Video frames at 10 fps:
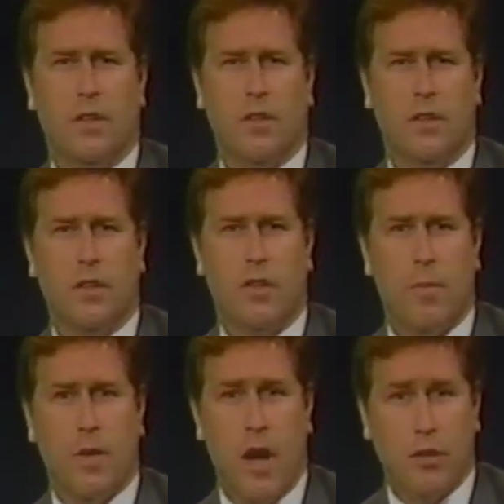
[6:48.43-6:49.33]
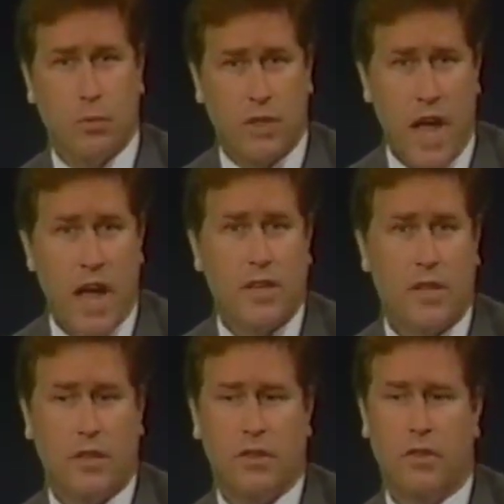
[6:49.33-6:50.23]
has determined Oswald's
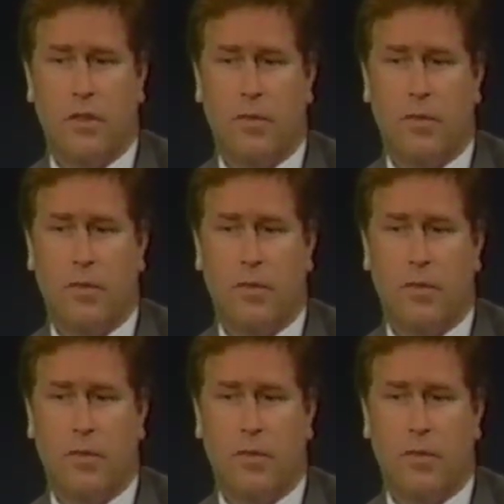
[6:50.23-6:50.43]
actions